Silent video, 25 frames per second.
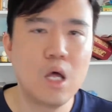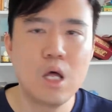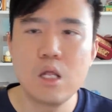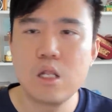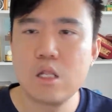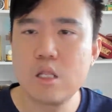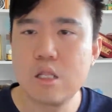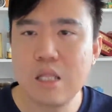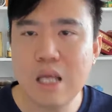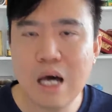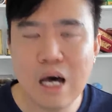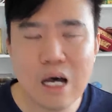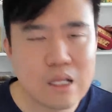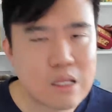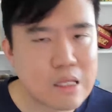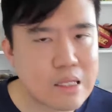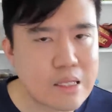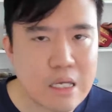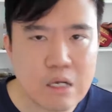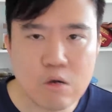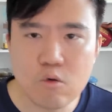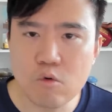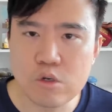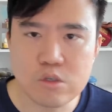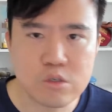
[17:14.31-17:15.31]

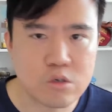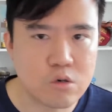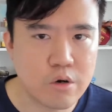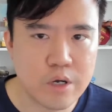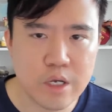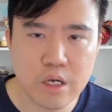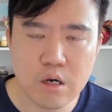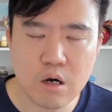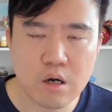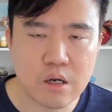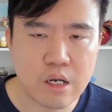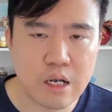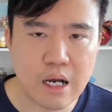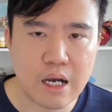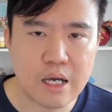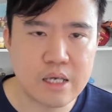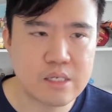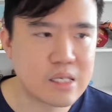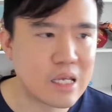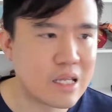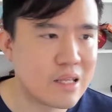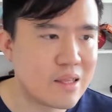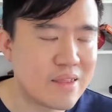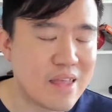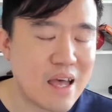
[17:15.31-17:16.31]
Nothing was going on, guys.
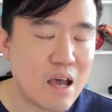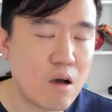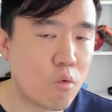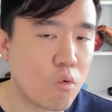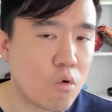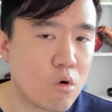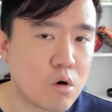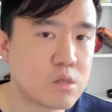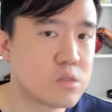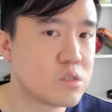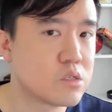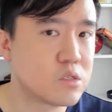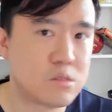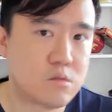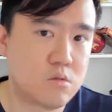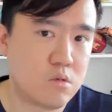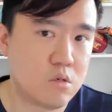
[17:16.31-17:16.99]
And that was,